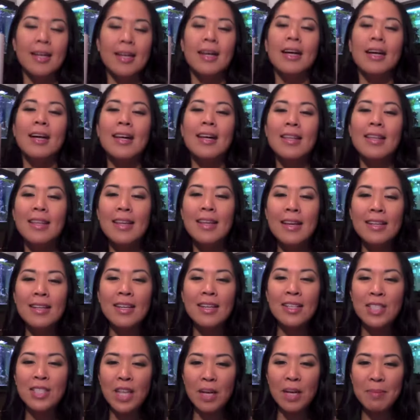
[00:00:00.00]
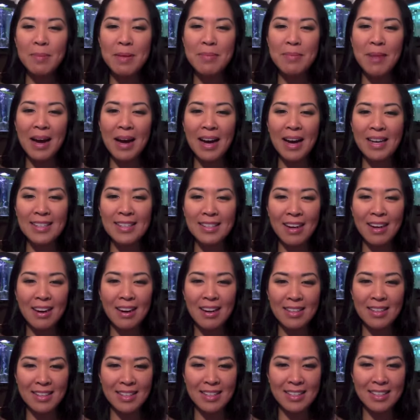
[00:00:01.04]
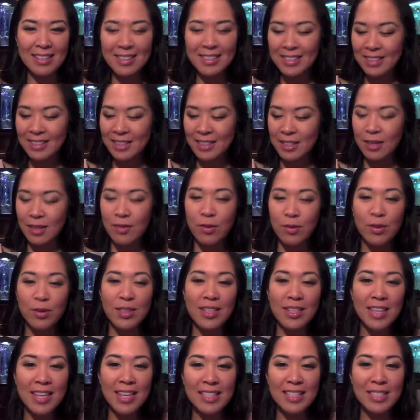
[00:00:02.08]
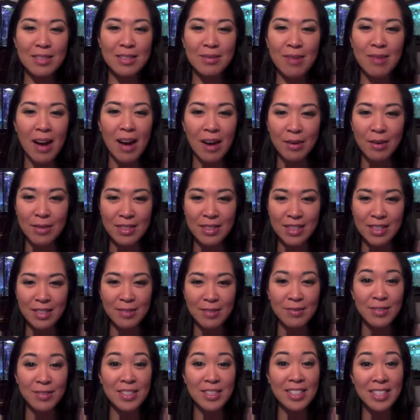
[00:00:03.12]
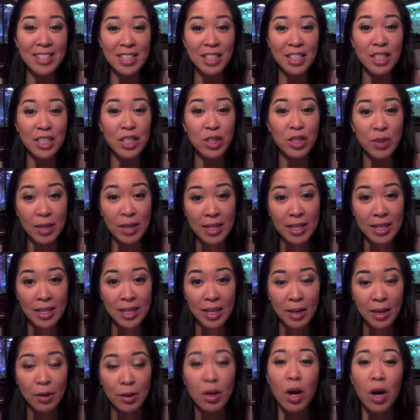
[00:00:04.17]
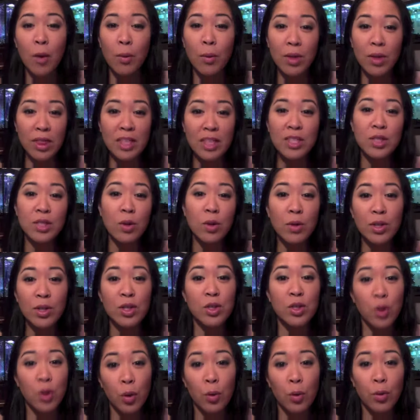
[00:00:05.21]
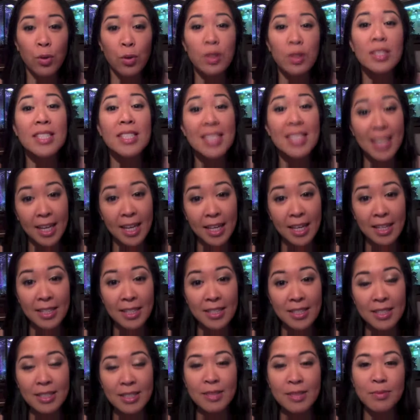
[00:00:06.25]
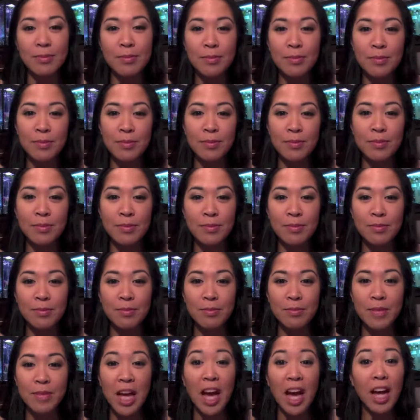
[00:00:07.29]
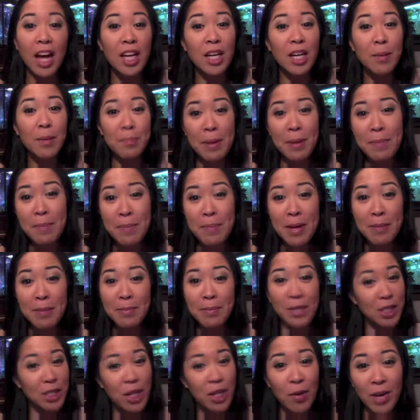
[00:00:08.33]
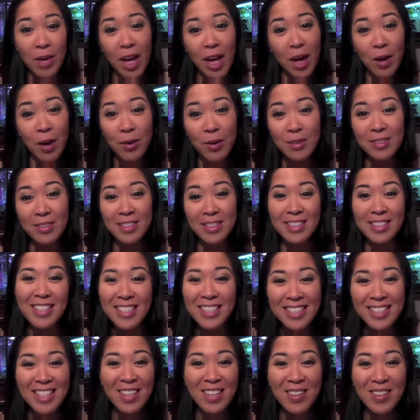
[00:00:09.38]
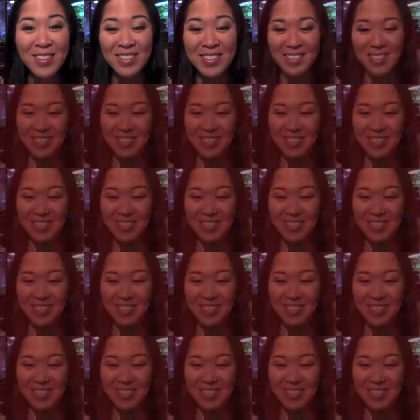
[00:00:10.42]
And then I shall be back, darlings, for the next round of tea drinking with the Sonnentor teas. Pip pip, cheerio, see you soon.